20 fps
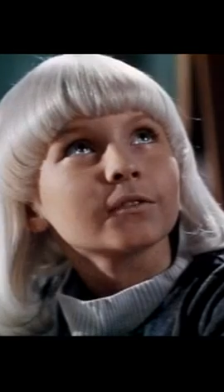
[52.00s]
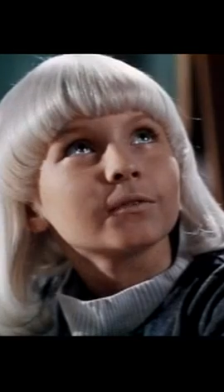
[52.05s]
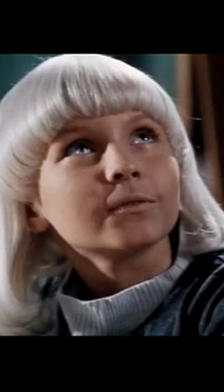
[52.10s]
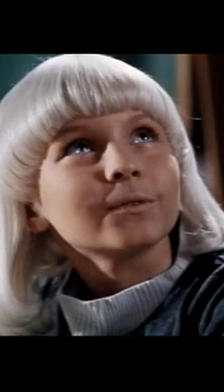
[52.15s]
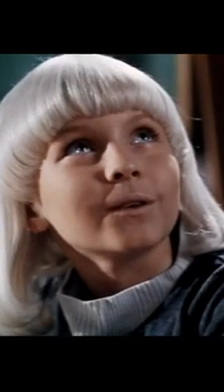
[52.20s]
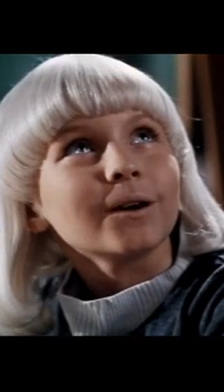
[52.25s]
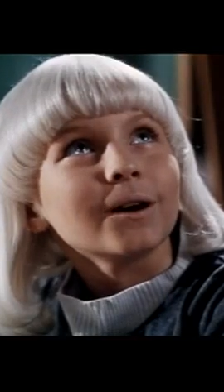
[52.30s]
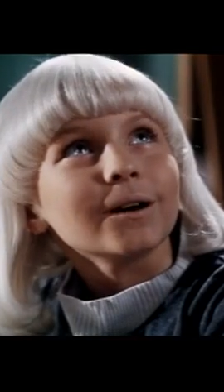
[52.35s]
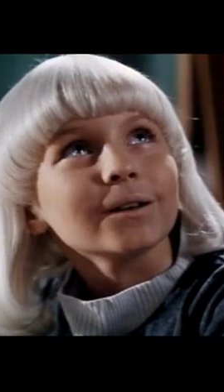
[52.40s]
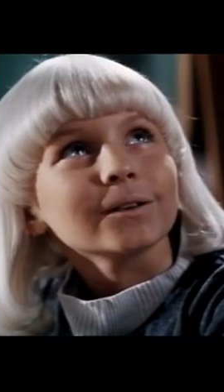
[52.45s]
them.
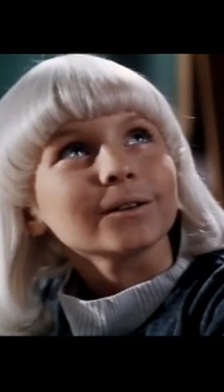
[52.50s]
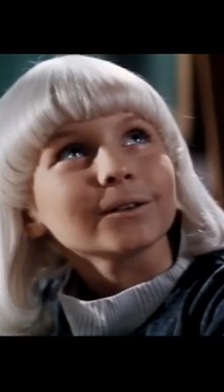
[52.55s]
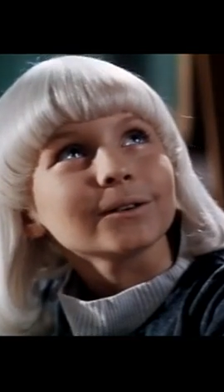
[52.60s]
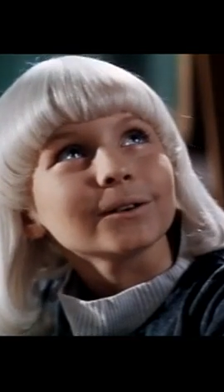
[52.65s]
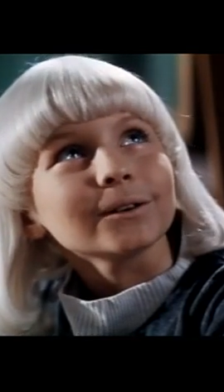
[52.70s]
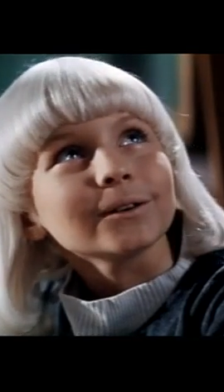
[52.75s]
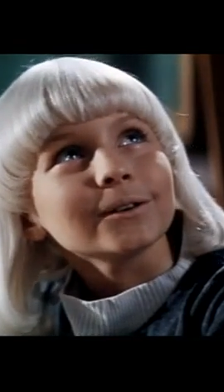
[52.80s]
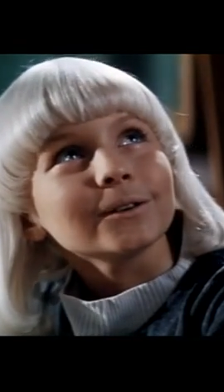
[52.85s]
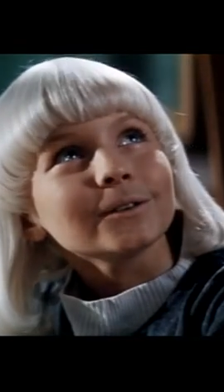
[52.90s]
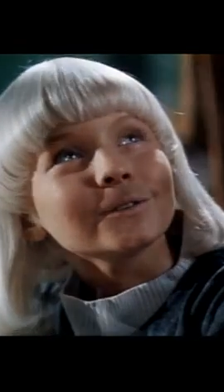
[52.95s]

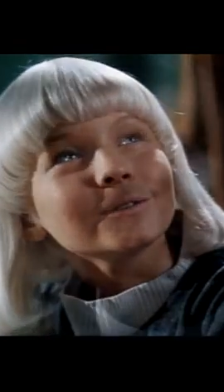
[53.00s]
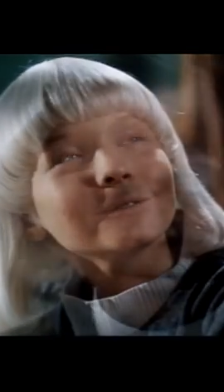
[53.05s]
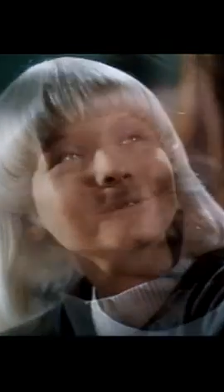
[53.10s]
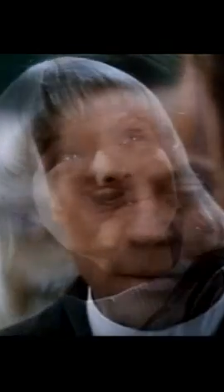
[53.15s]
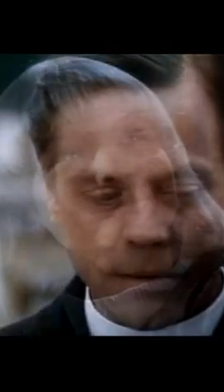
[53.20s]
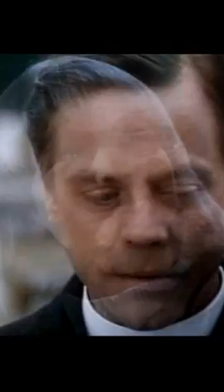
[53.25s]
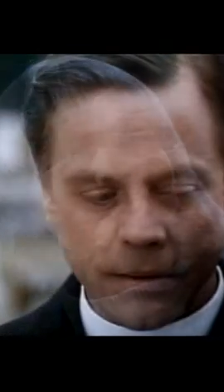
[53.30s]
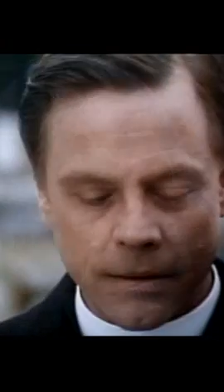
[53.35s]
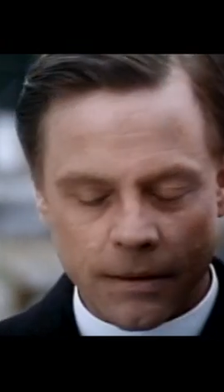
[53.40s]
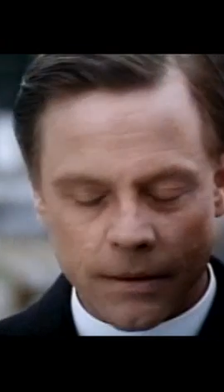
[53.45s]
Father?
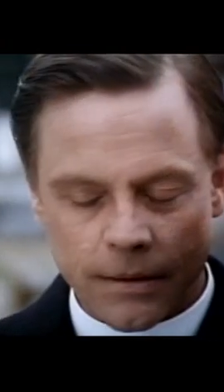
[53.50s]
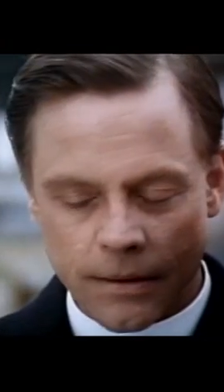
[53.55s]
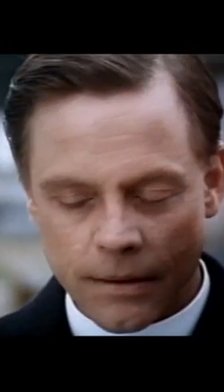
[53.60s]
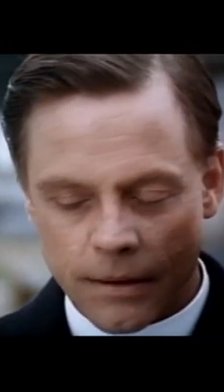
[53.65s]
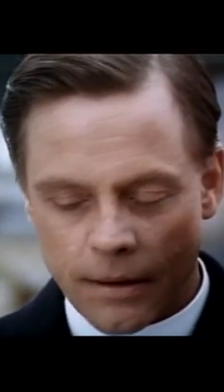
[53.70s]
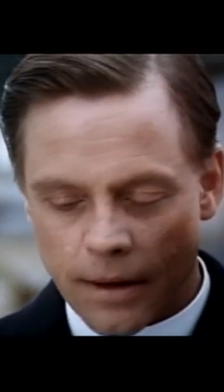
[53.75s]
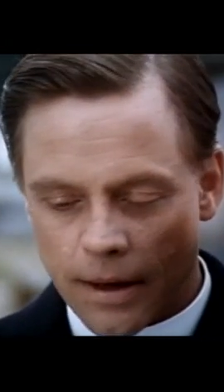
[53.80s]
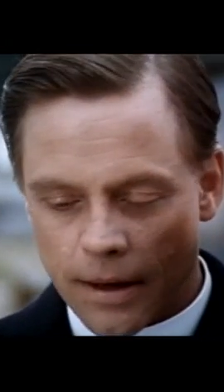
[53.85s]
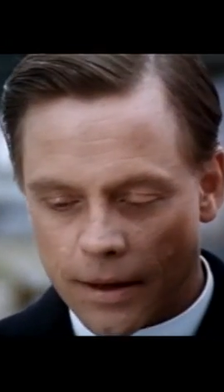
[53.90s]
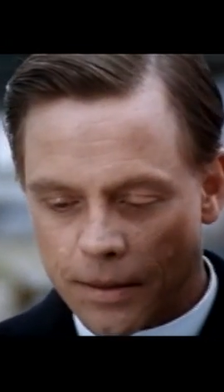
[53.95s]

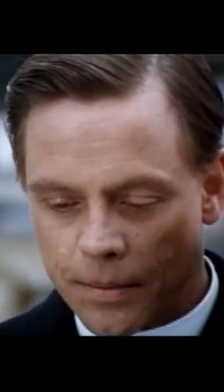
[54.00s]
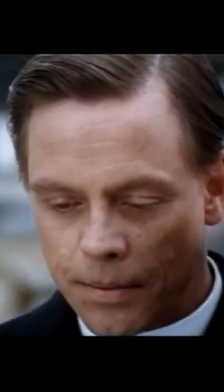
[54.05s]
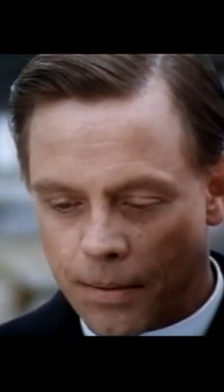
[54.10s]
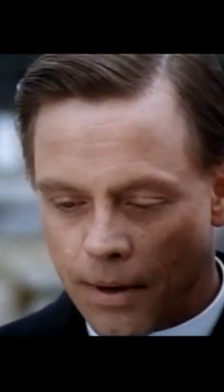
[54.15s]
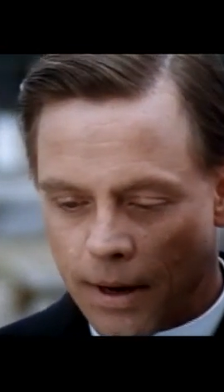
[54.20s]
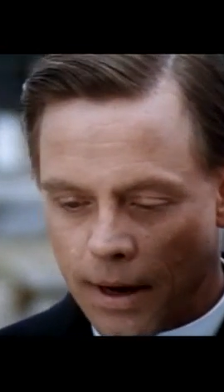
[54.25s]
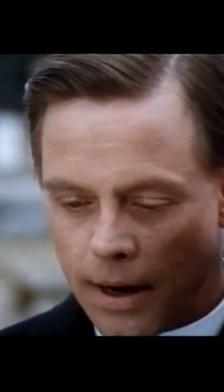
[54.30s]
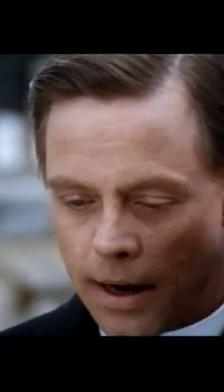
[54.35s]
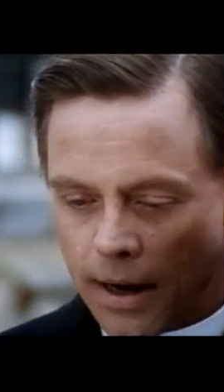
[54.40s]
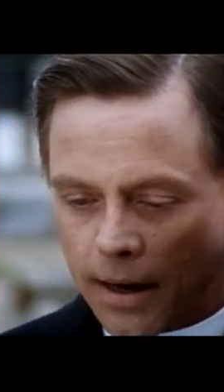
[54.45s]
Let us
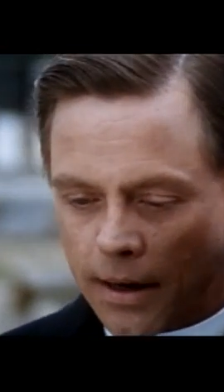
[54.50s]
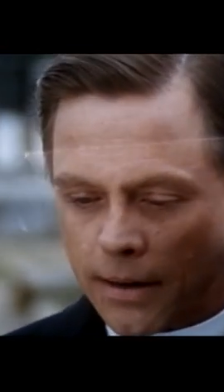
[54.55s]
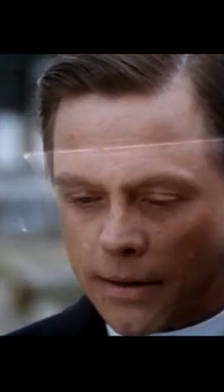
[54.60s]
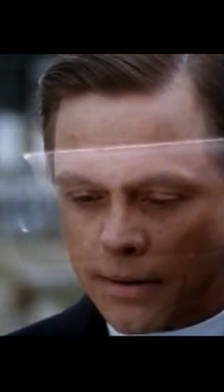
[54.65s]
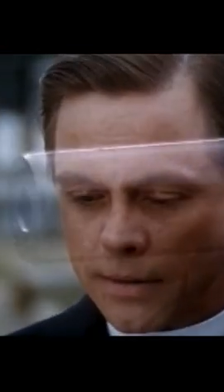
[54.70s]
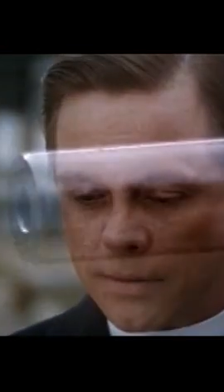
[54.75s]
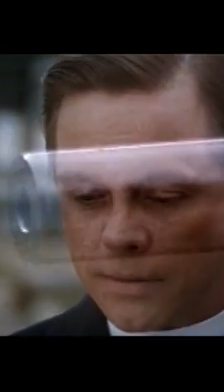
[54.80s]
pray.